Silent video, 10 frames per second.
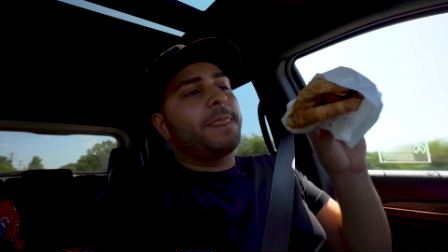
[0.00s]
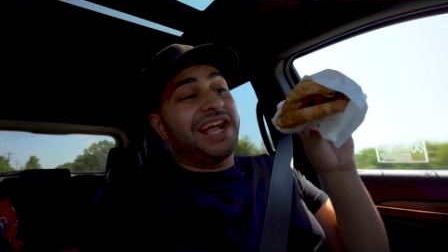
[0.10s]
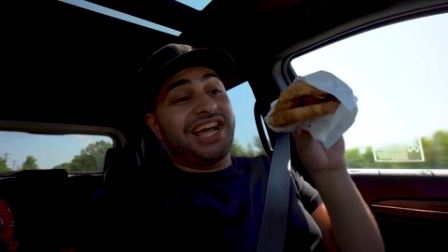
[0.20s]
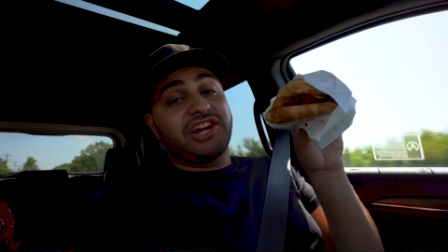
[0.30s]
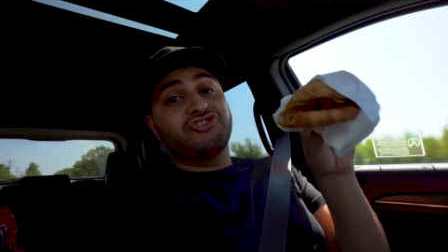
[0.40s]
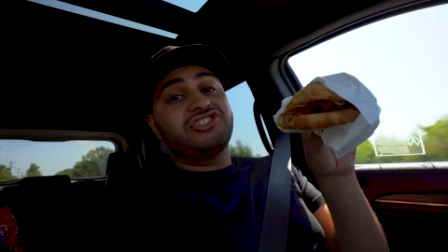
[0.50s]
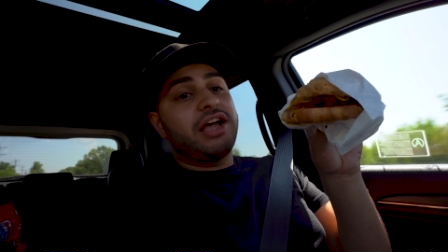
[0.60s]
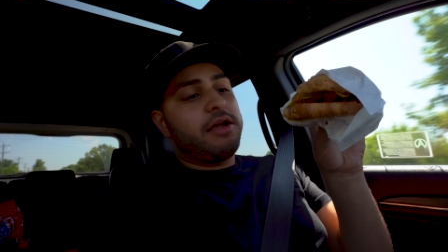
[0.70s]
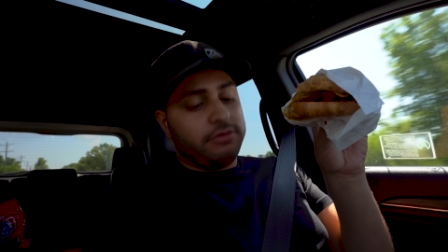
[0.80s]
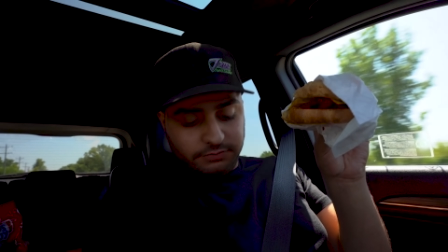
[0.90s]
I got a
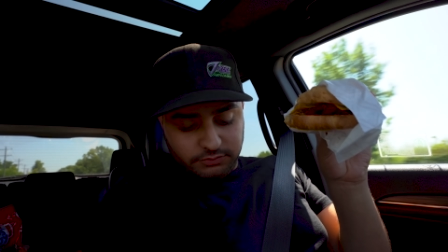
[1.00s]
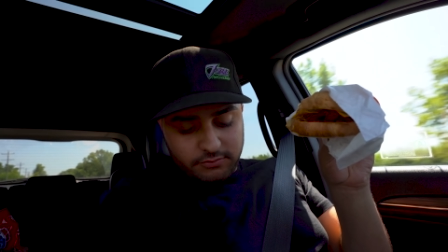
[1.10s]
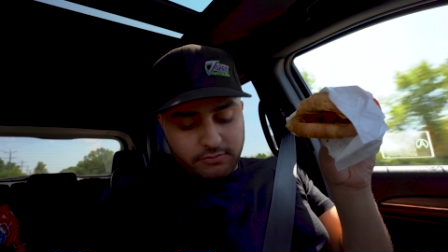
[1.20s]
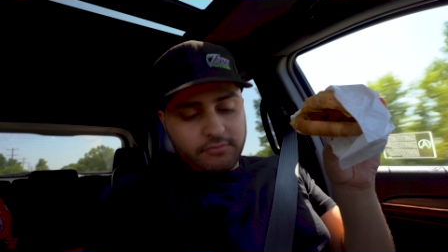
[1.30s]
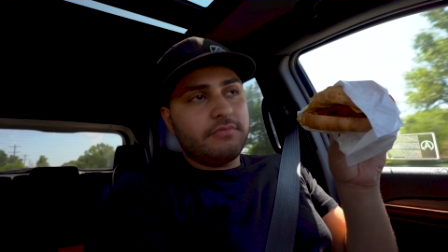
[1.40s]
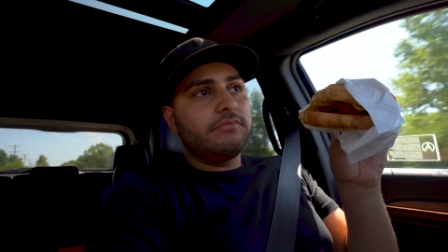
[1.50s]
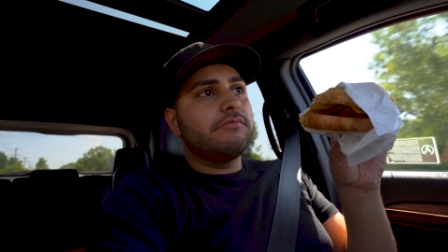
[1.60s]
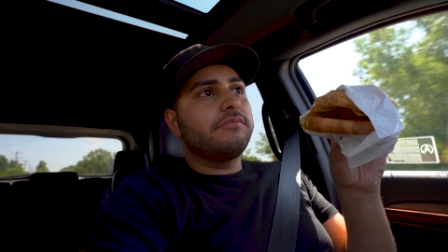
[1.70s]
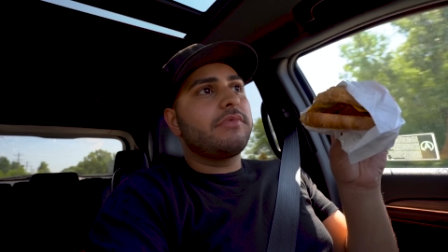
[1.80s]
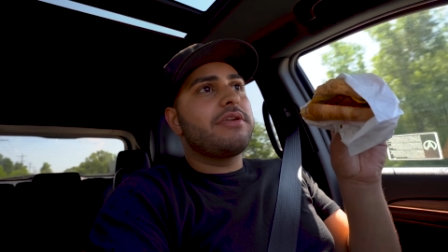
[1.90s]
croissant.
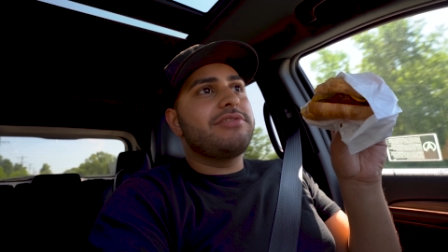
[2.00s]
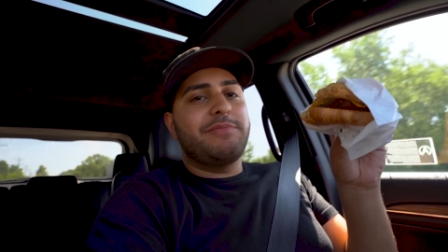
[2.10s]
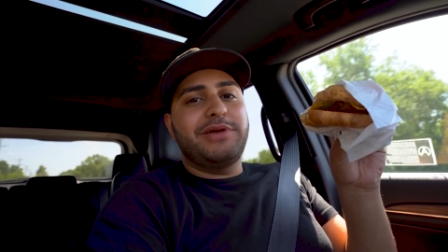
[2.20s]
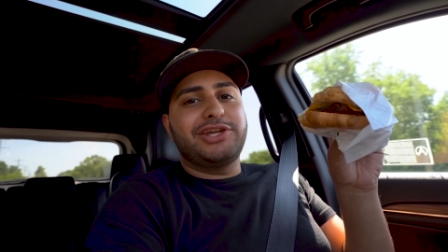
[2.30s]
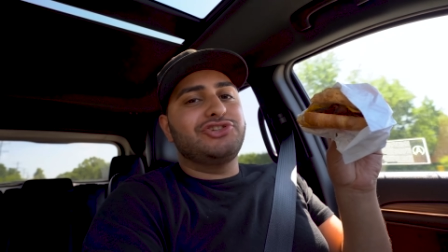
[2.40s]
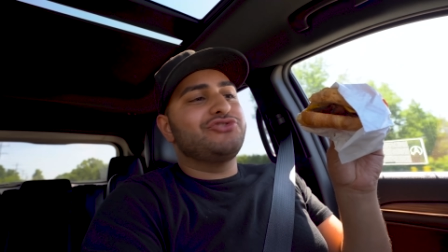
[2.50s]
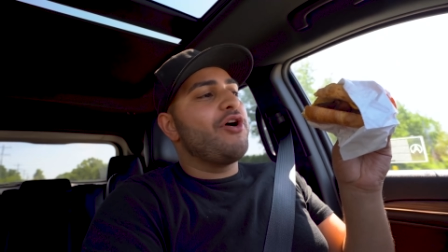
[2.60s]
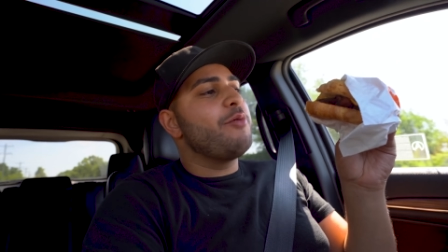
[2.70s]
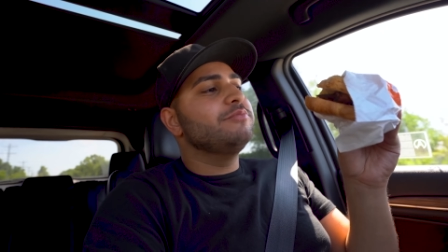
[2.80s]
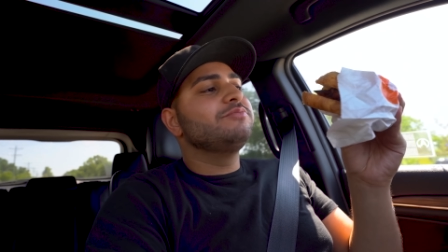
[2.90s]
That bacon just
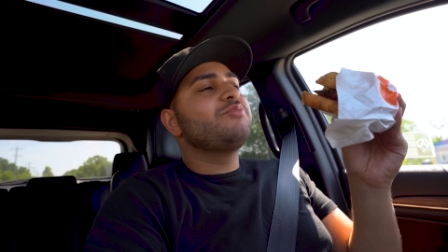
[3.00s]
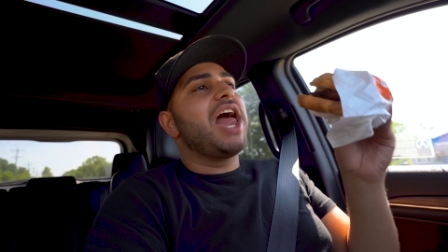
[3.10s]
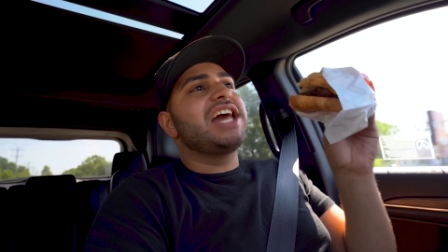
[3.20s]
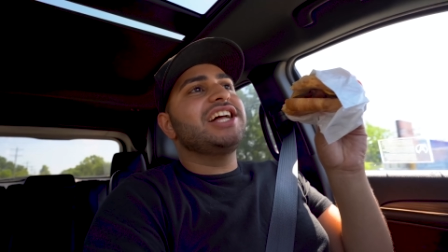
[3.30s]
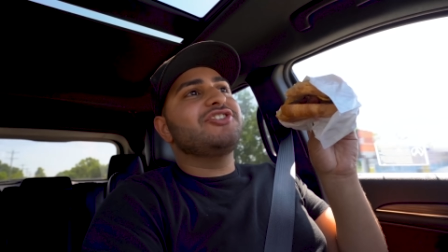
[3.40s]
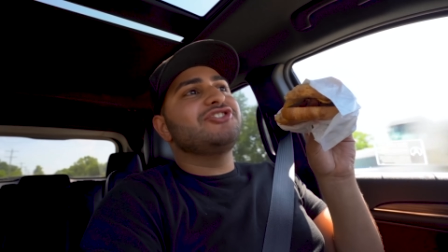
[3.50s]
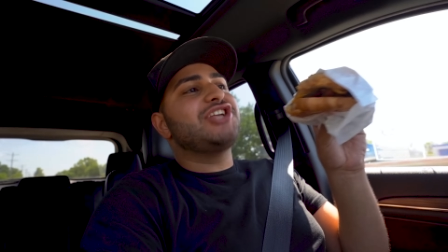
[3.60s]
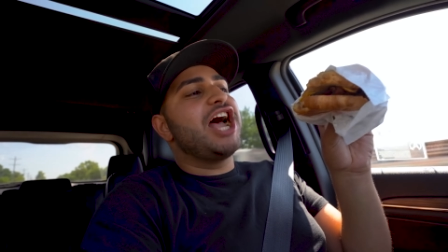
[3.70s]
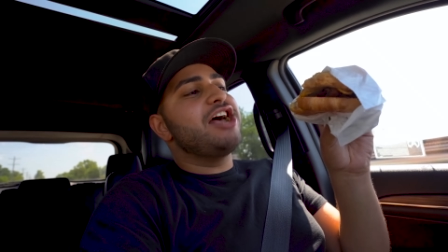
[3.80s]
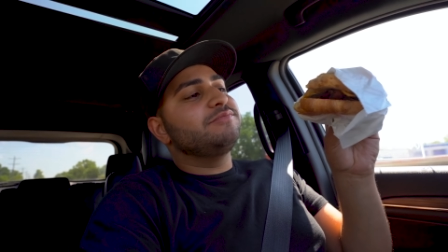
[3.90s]
go. I got a
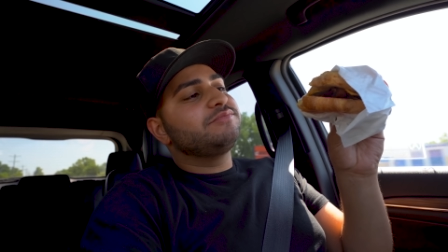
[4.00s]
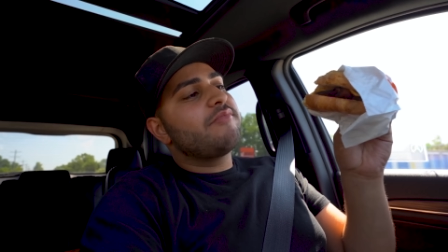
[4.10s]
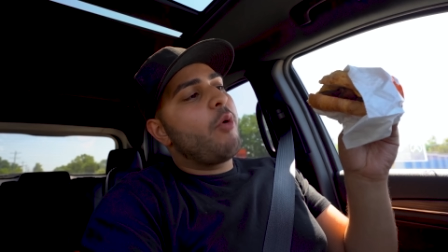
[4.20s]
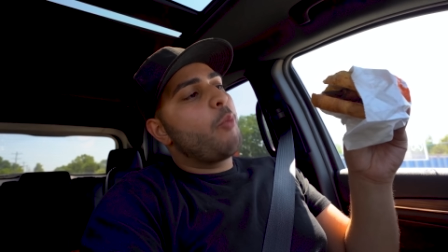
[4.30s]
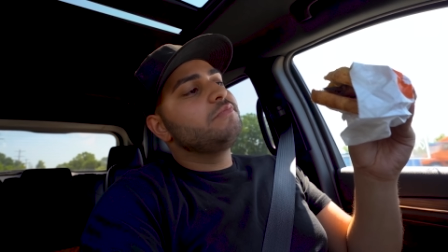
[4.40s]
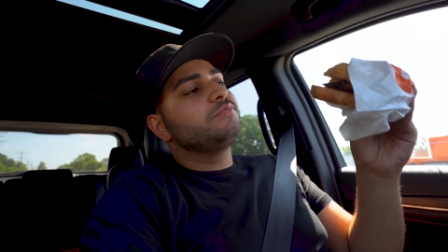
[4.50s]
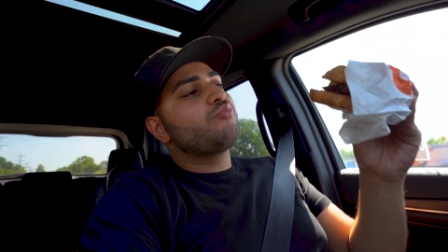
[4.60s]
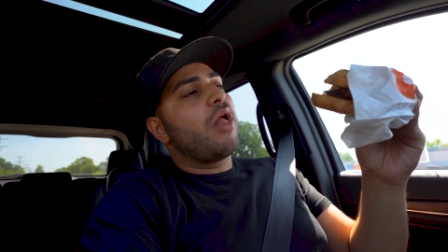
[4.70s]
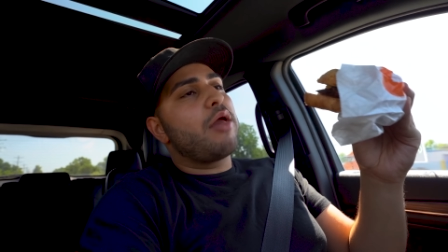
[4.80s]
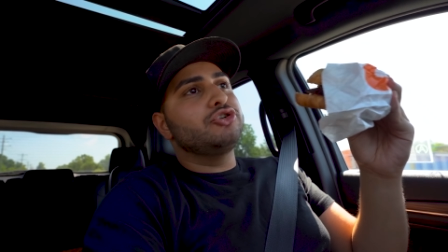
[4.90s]
croissant
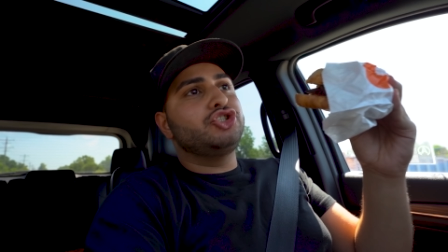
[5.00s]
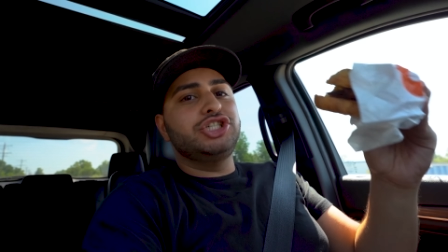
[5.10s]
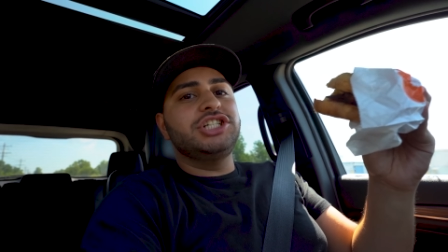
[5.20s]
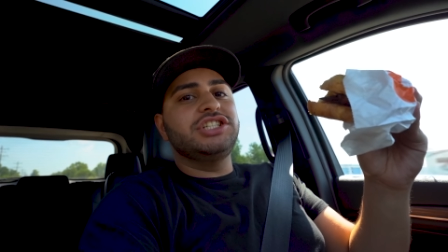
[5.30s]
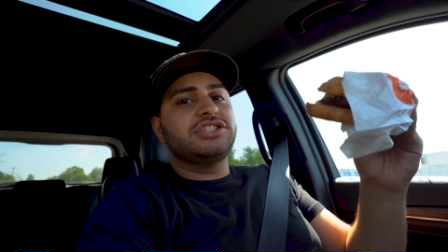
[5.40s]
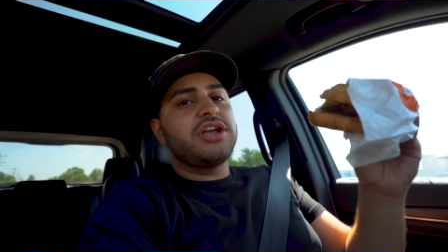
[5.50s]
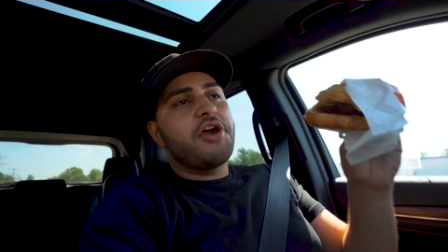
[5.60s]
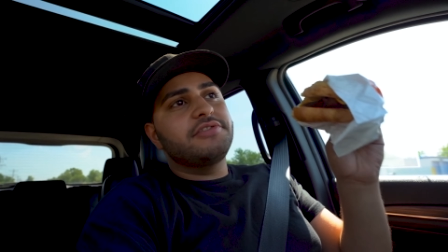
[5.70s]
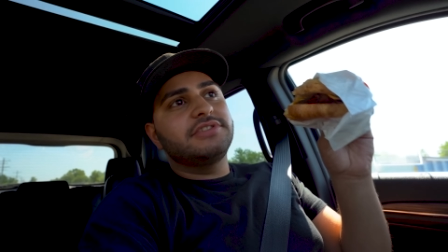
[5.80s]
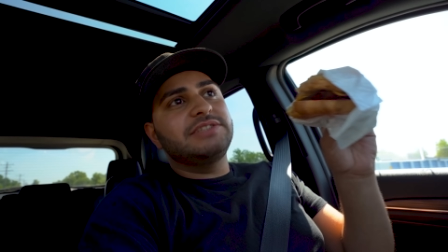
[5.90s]
with cheese
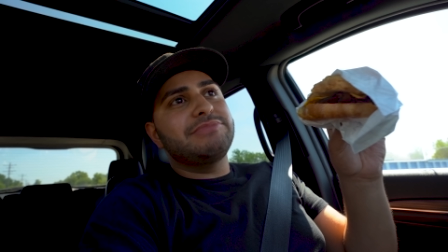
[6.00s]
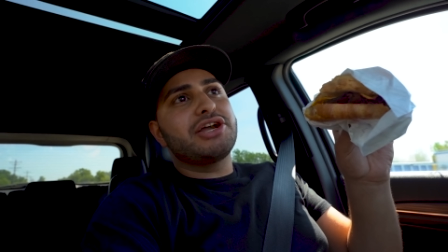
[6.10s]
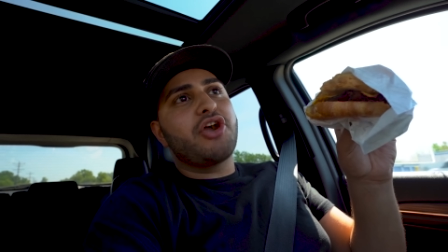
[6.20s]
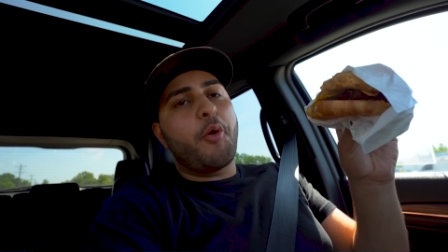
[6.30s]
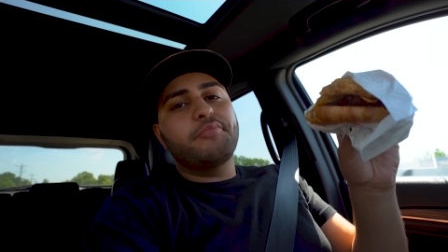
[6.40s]
and bacon.